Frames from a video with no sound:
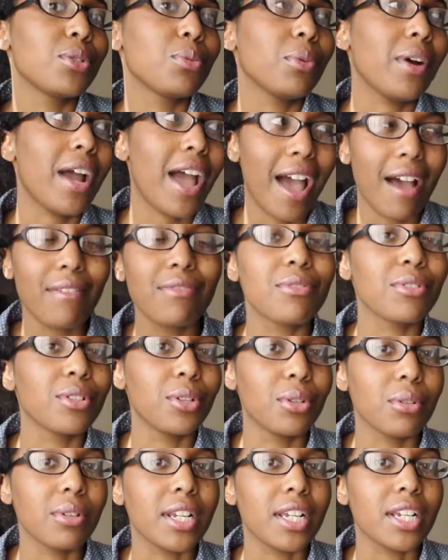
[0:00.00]
were after the
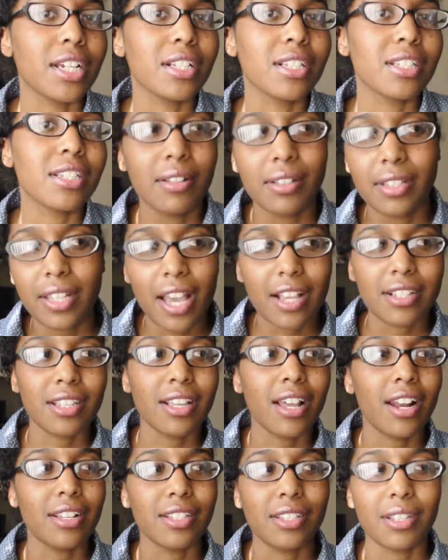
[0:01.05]
Greeks. Yes, they
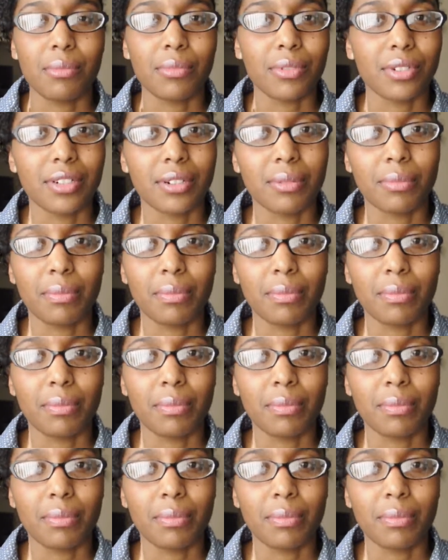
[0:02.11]
had a similar